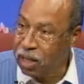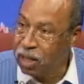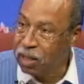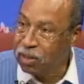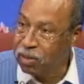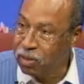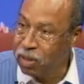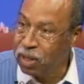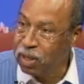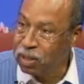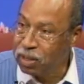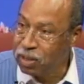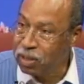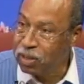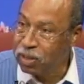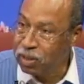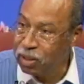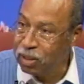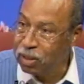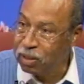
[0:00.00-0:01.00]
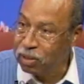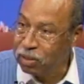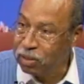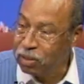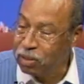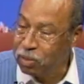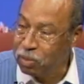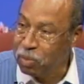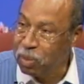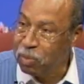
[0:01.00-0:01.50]
credit score. Right. It
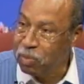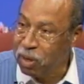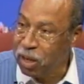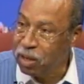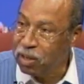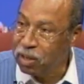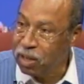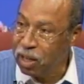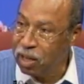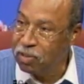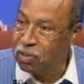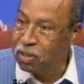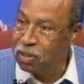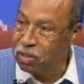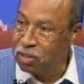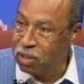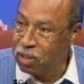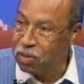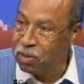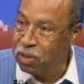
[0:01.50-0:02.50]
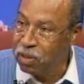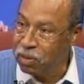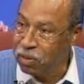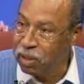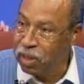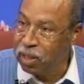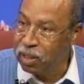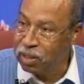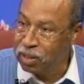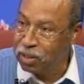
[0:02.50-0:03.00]
would be better to have a zero
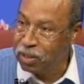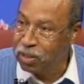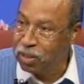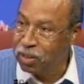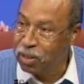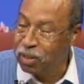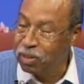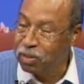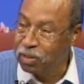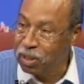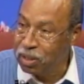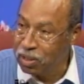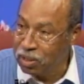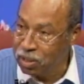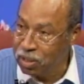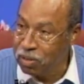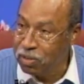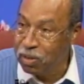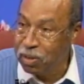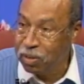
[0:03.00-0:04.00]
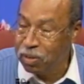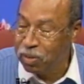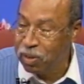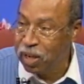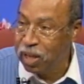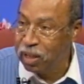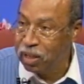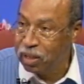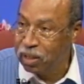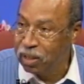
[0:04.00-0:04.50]
credit score with zero
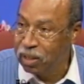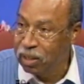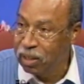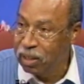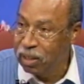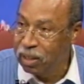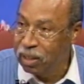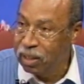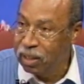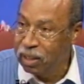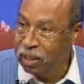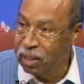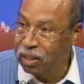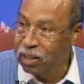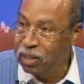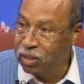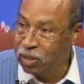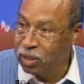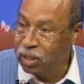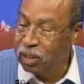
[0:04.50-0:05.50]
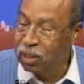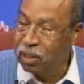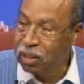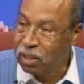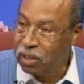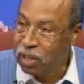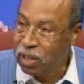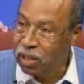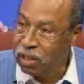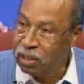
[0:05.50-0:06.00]
credit and doing the
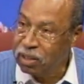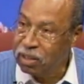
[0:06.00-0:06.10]
things